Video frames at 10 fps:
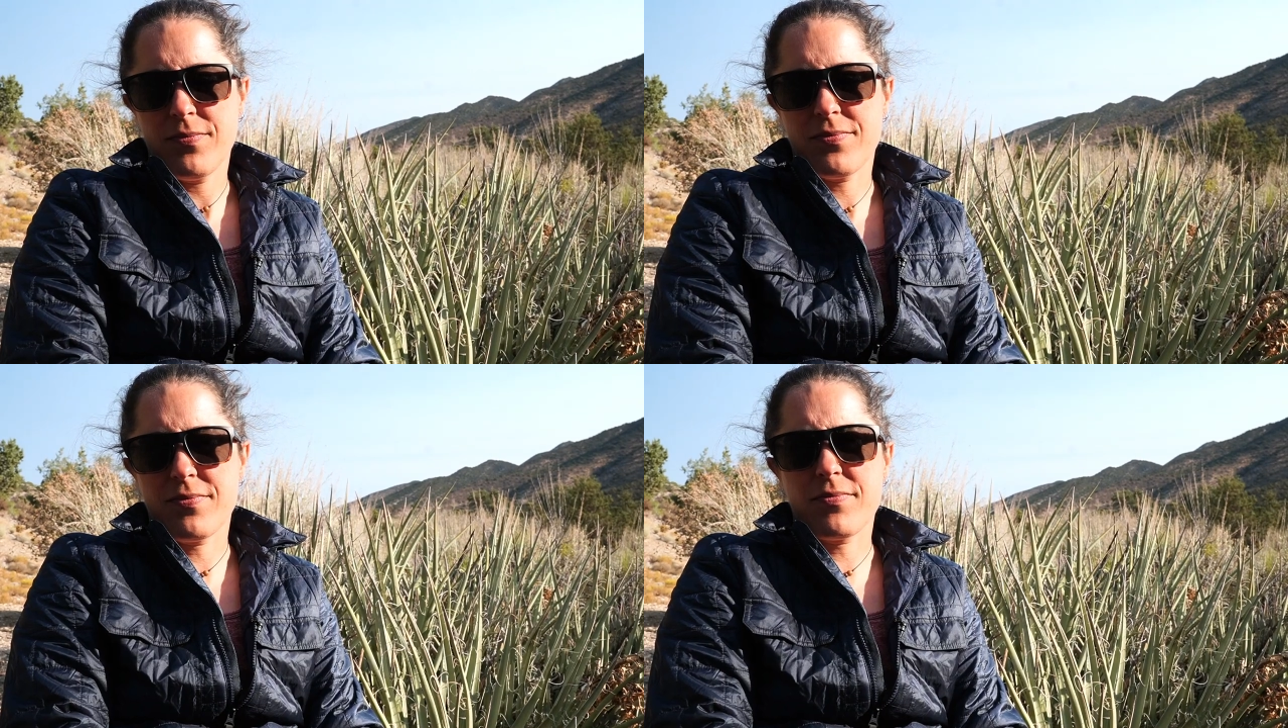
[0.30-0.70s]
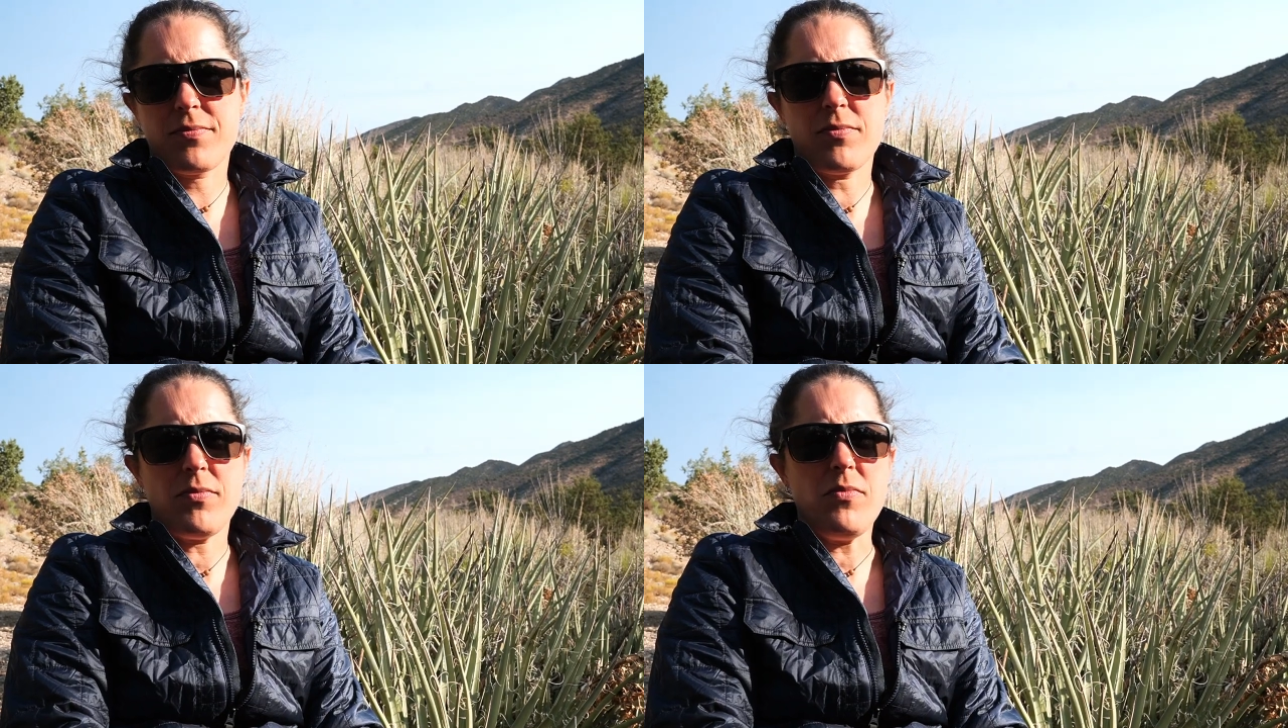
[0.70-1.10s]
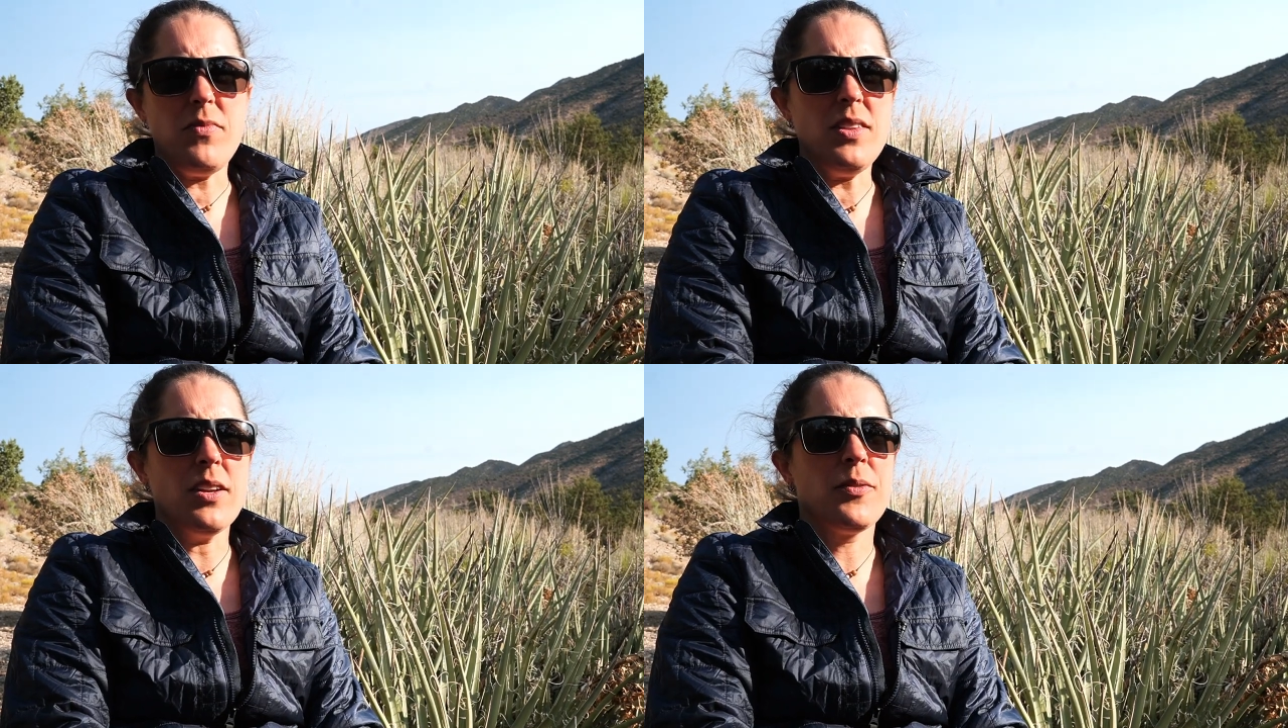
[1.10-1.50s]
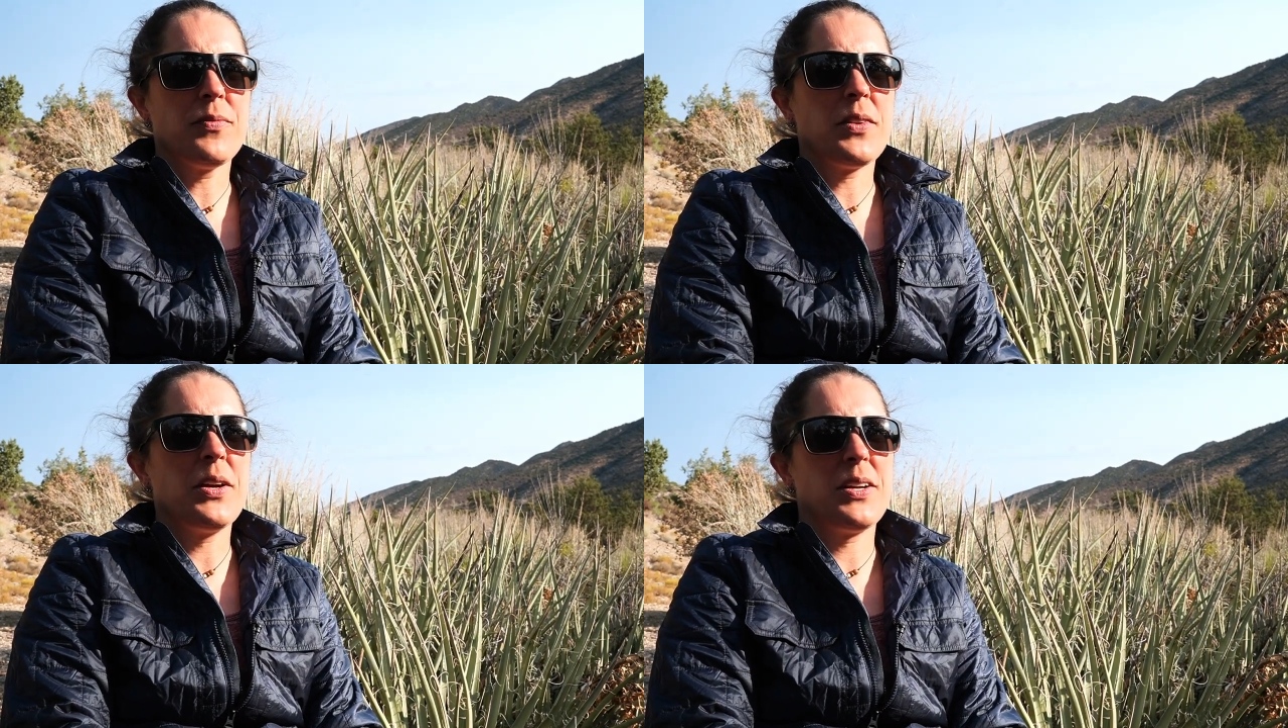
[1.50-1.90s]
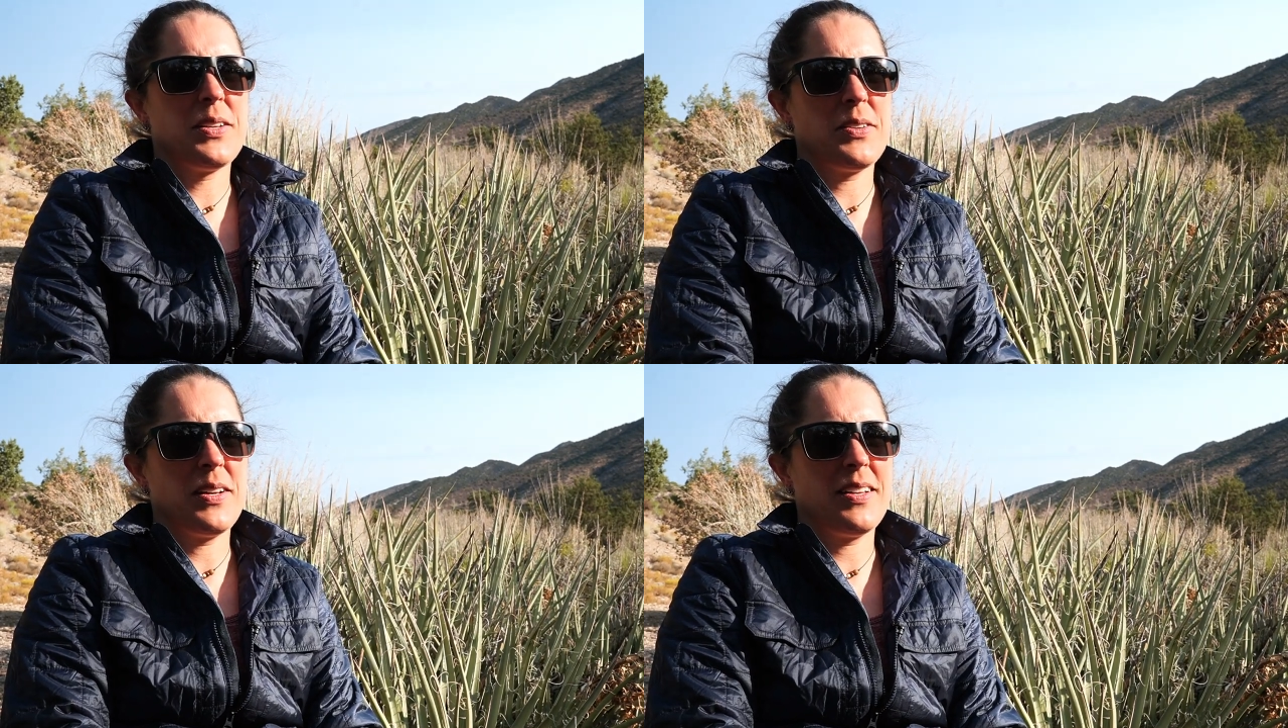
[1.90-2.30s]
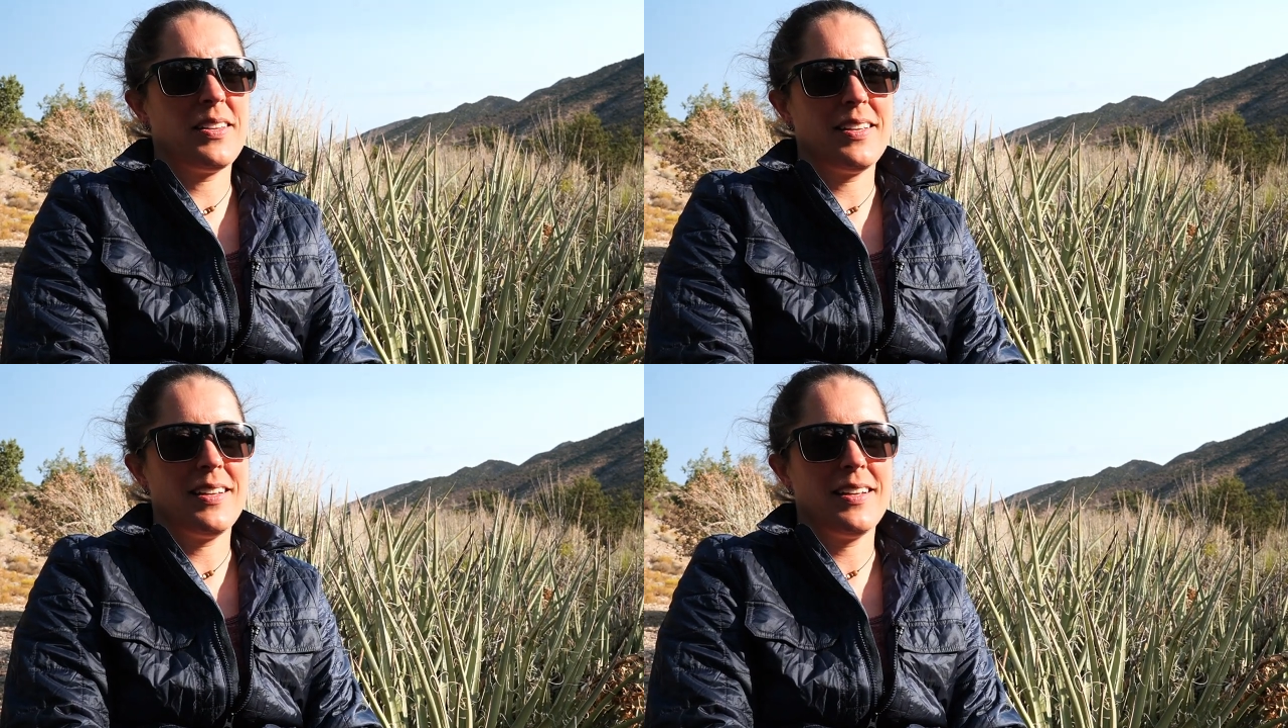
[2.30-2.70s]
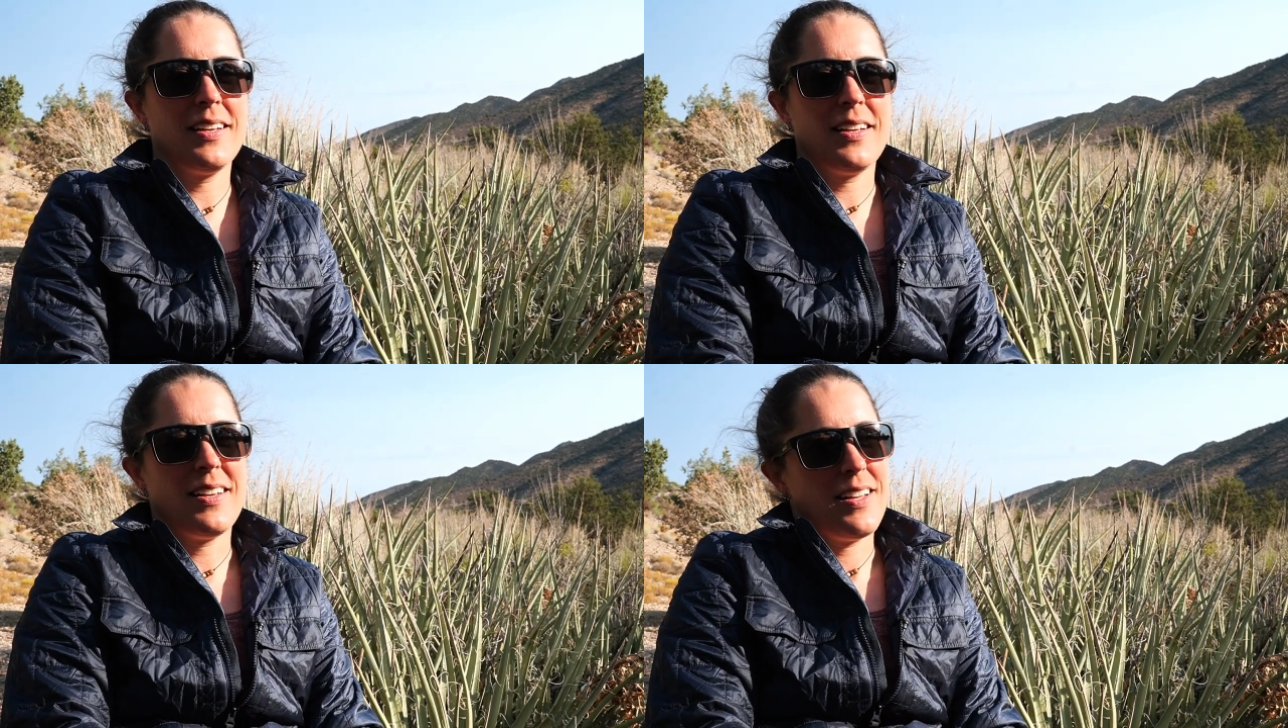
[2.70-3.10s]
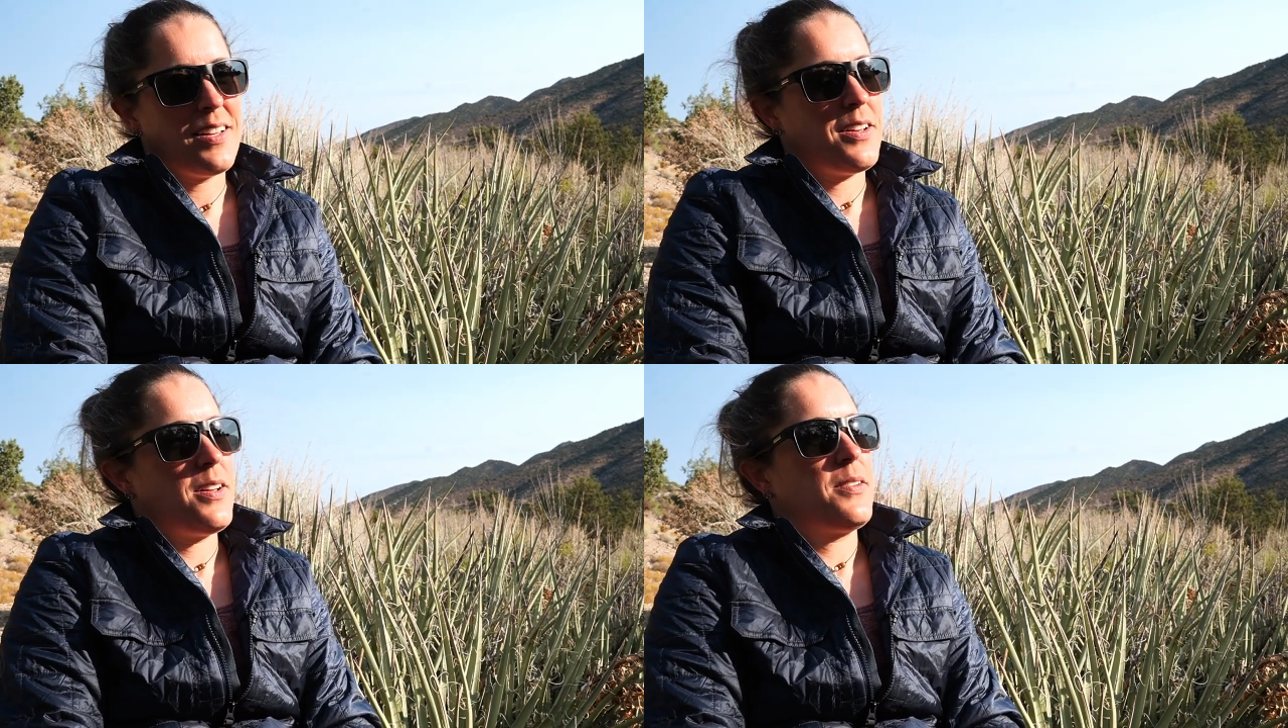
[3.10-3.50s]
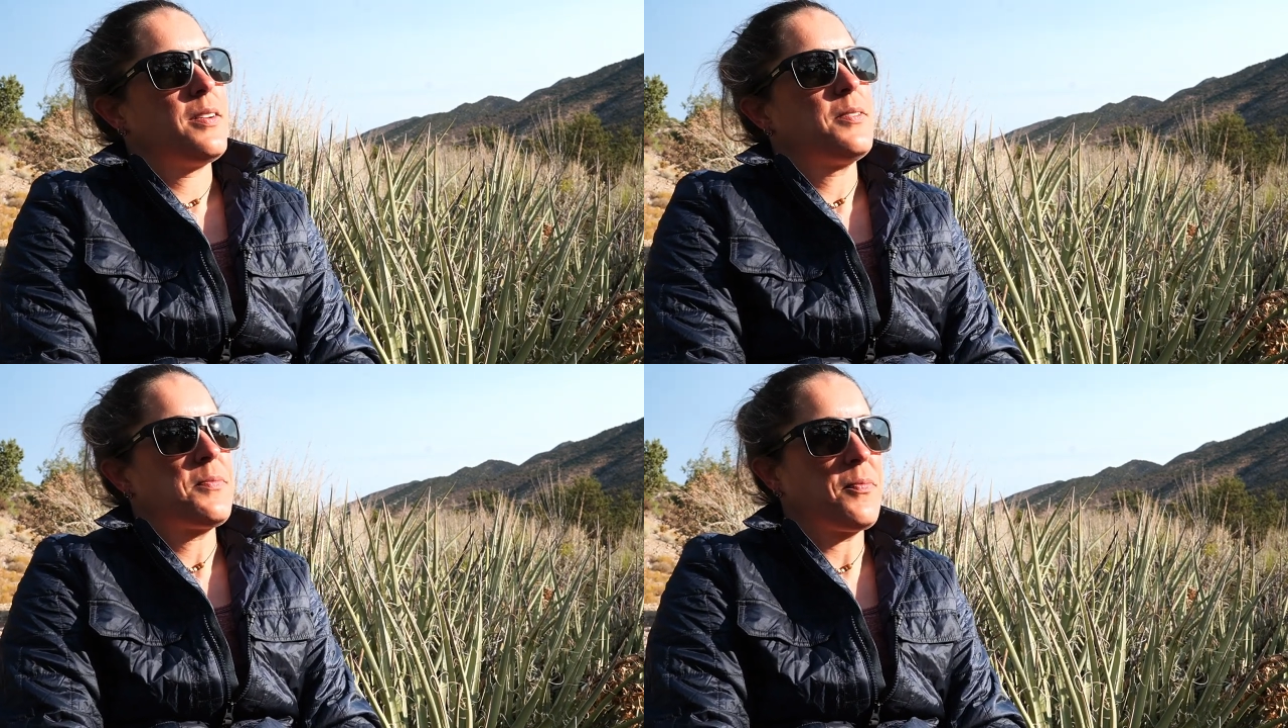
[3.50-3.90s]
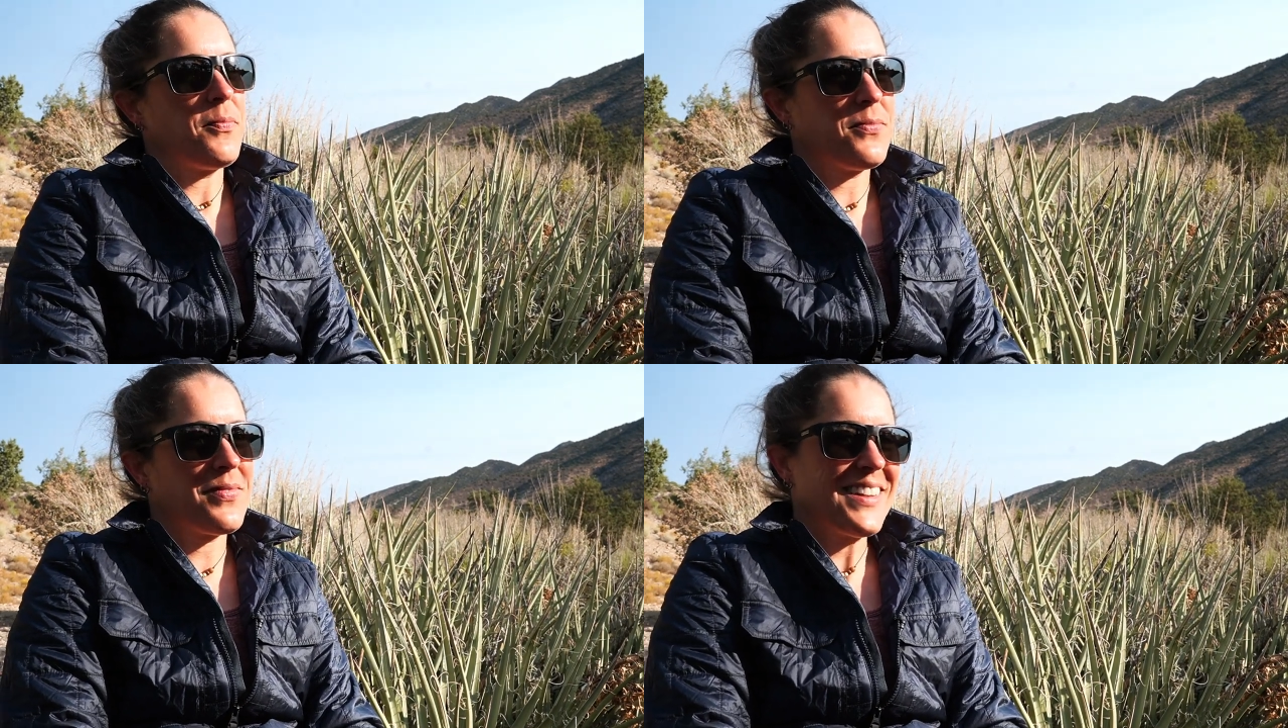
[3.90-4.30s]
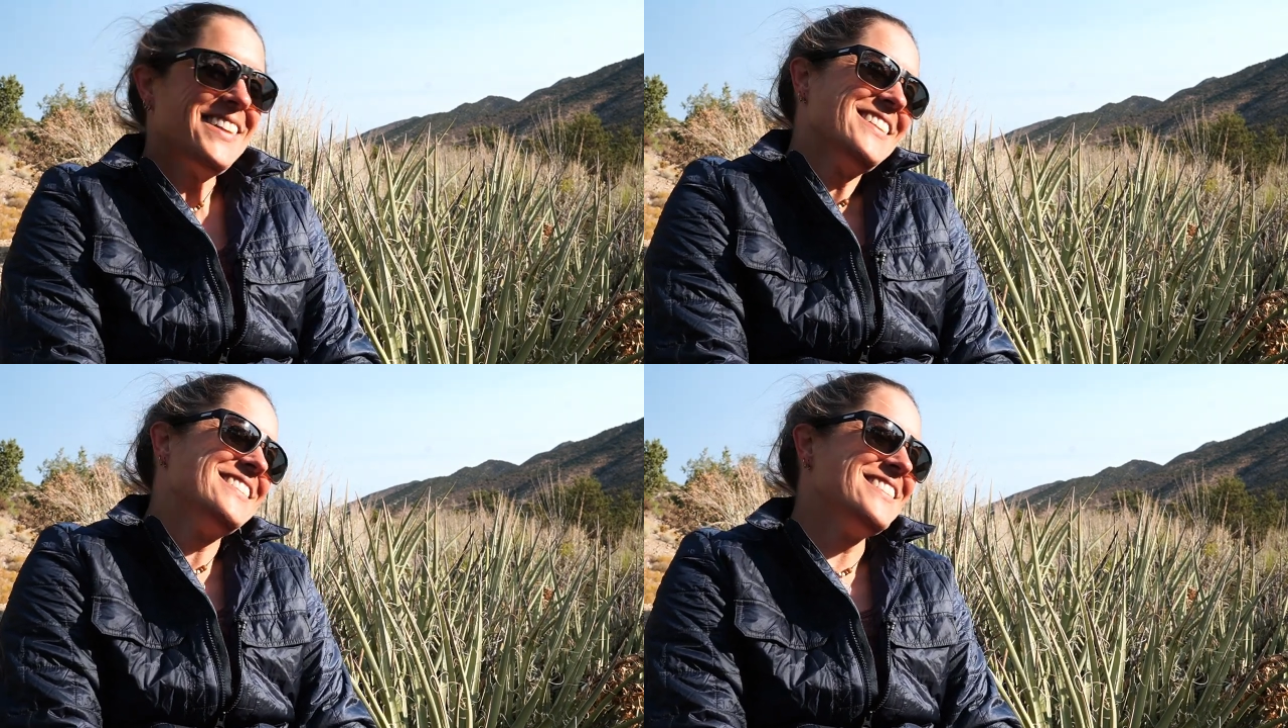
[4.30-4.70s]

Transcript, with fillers: yeah, so you can just talk straight to me. I'll chill right over here.